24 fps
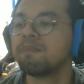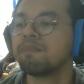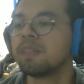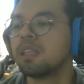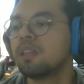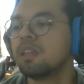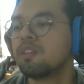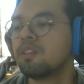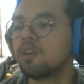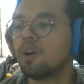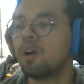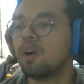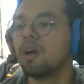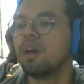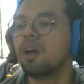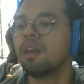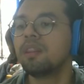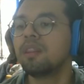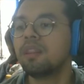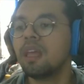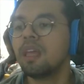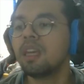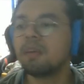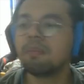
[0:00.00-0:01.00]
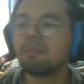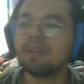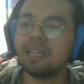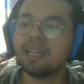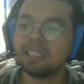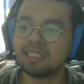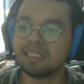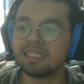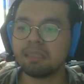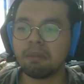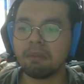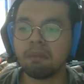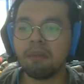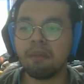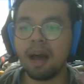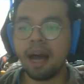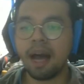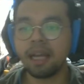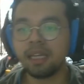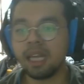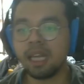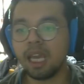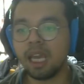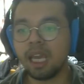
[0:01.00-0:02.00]
So, think Malaysia zaman
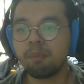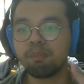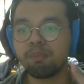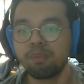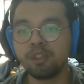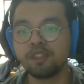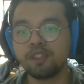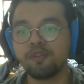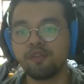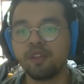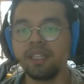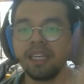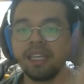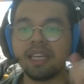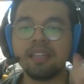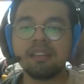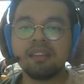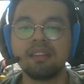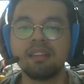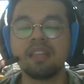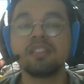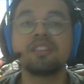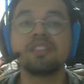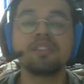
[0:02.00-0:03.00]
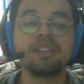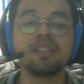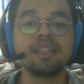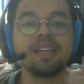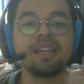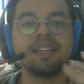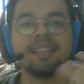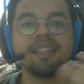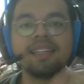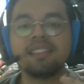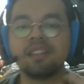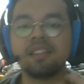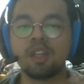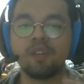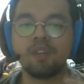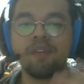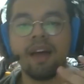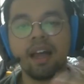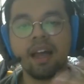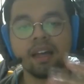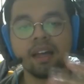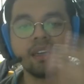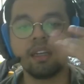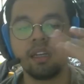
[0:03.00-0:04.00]
Mahathir pushed for the industrial instead of
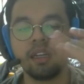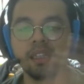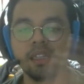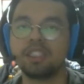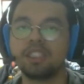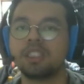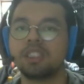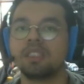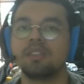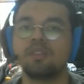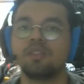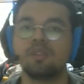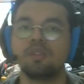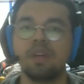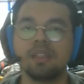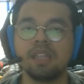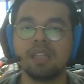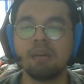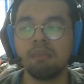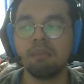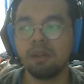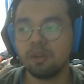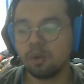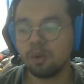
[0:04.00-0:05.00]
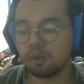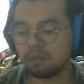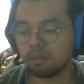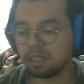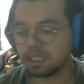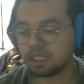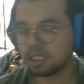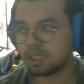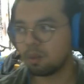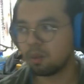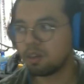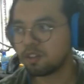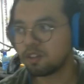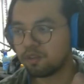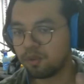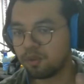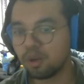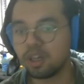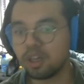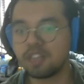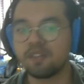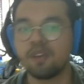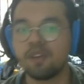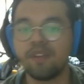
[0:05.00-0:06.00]
agriculture. So, zaman dulu Malaysia was
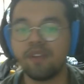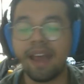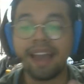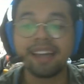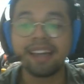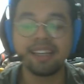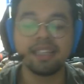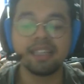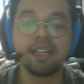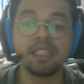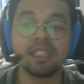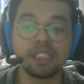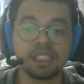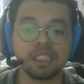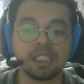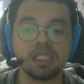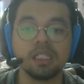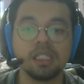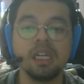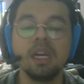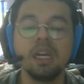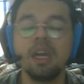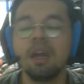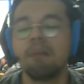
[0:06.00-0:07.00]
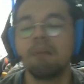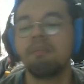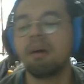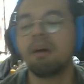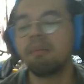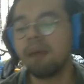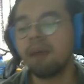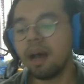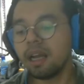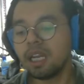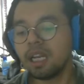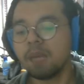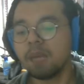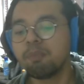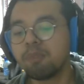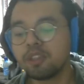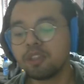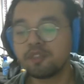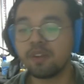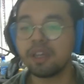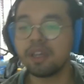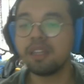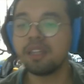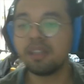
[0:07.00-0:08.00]
focused on agriculture, but Mahathir pushed
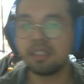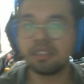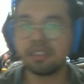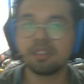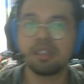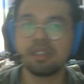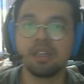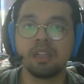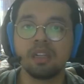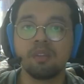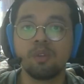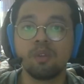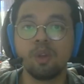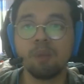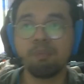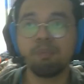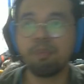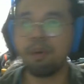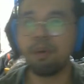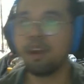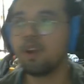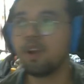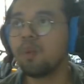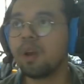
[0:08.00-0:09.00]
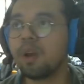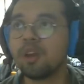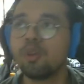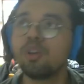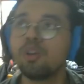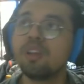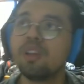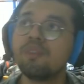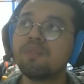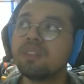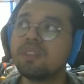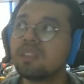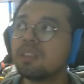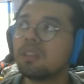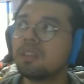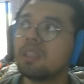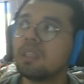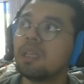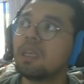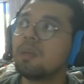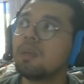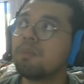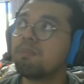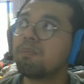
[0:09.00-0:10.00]
for industrial to the point where
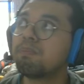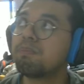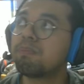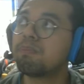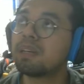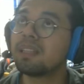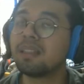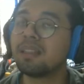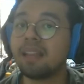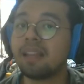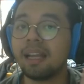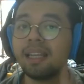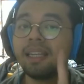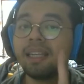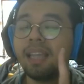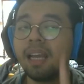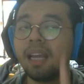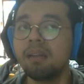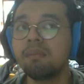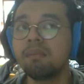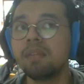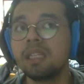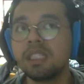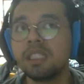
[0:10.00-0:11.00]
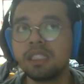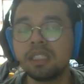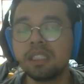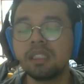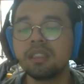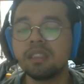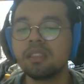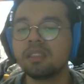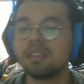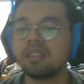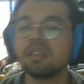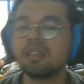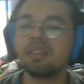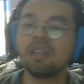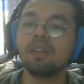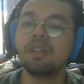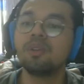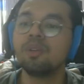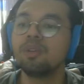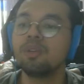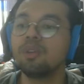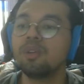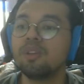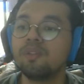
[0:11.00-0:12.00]
University Pertanian Malaysia turned
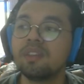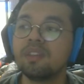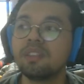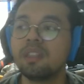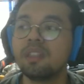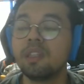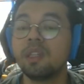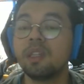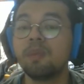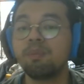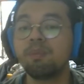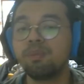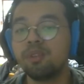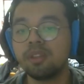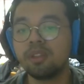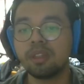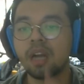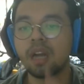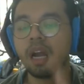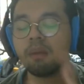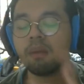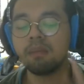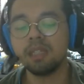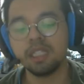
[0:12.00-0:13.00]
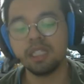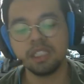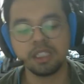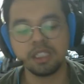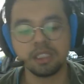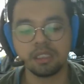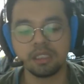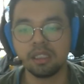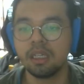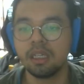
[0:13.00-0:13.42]
into University Putra Malaysia.